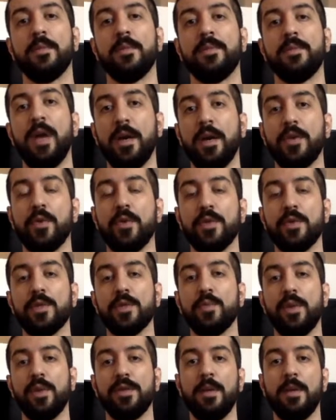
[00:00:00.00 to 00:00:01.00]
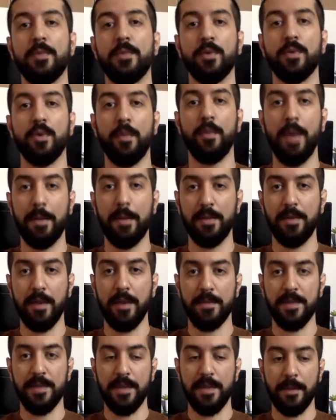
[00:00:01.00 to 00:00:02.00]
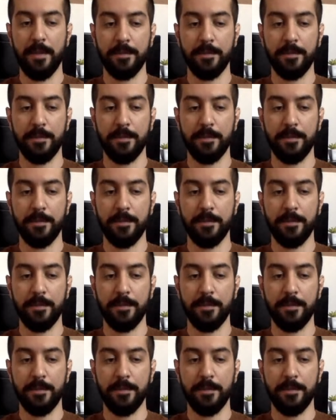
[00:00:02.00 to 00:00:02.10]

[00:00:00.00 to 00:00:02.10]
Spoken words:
diagnosed with temporal lobe epilepsy.